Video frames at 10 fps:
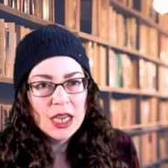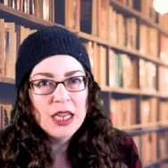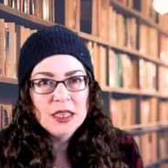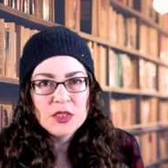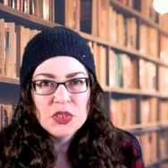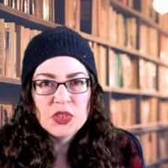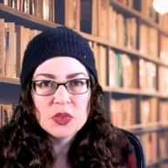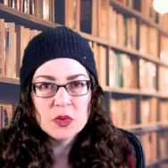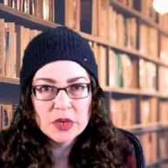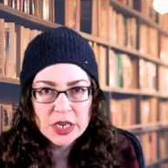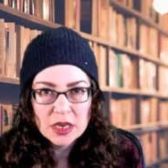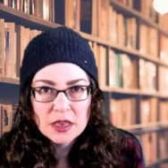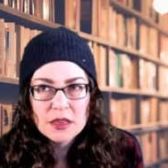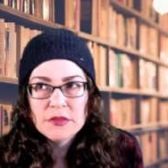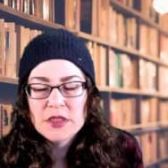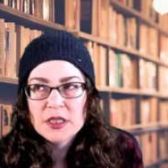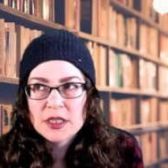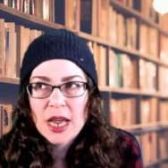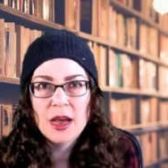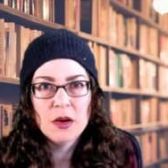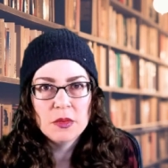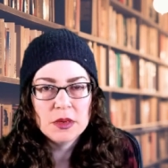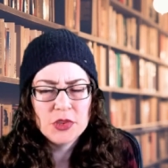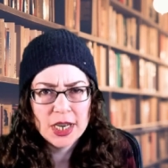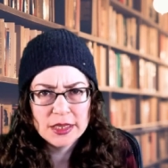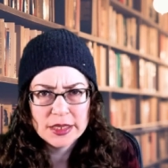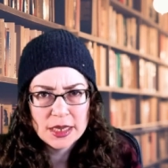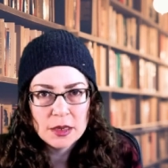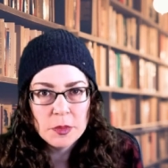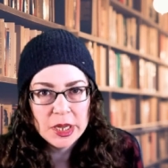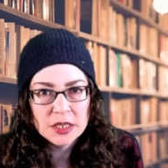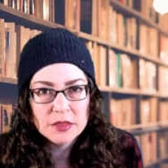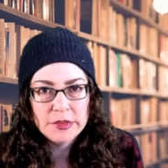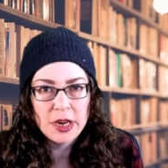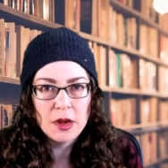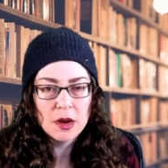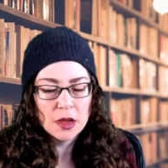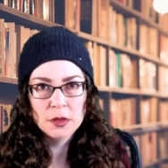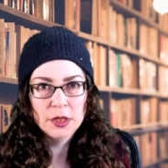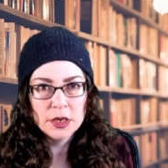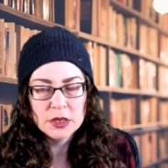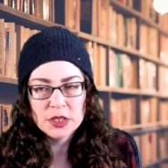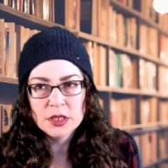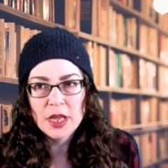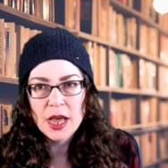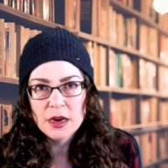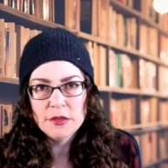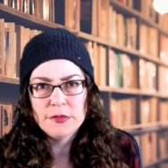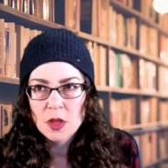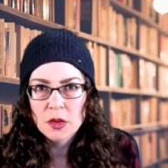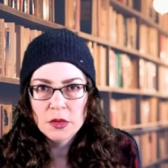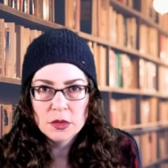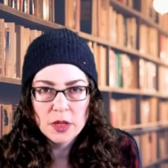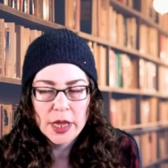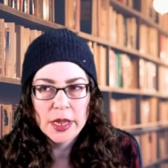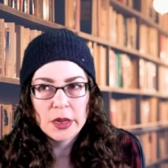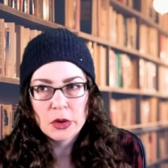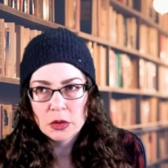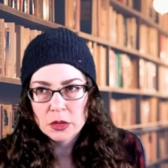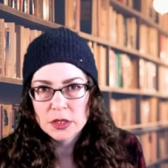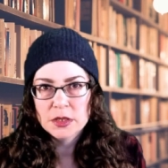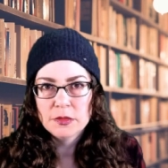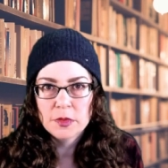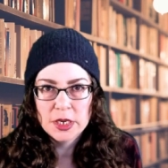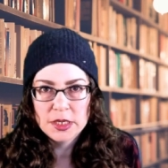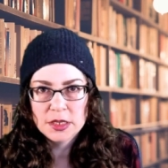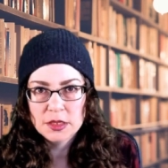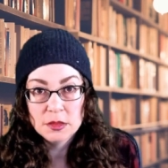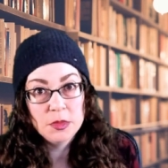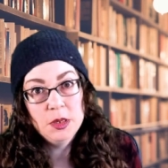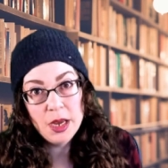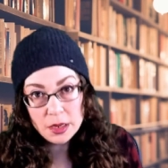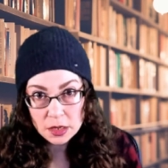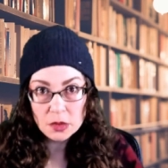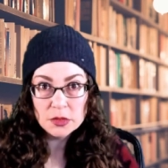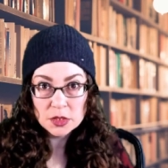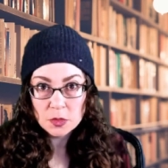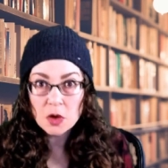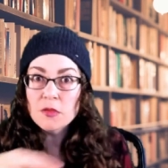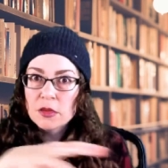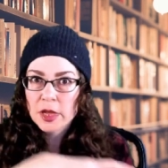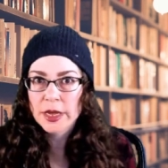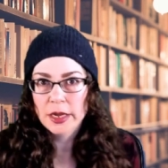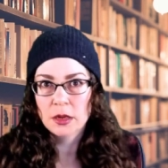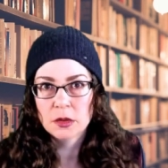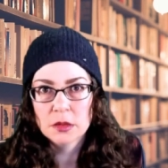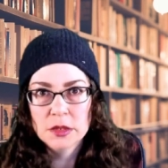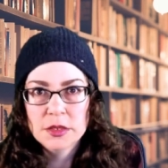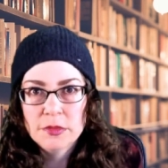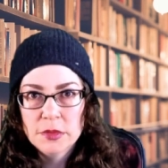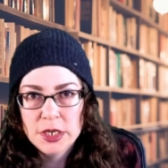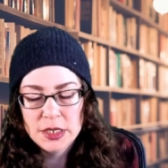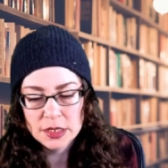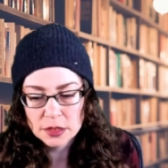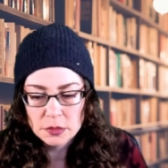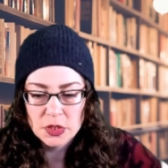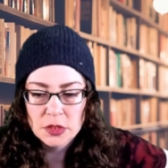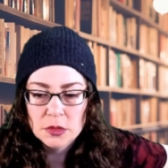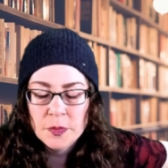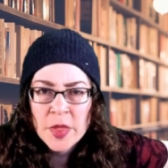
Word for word: And it's the story of this town, Johnstown, Pennsylvania. There's a lot of underlying currents of racism, and now, uh, you know, some overlying currents of racism too.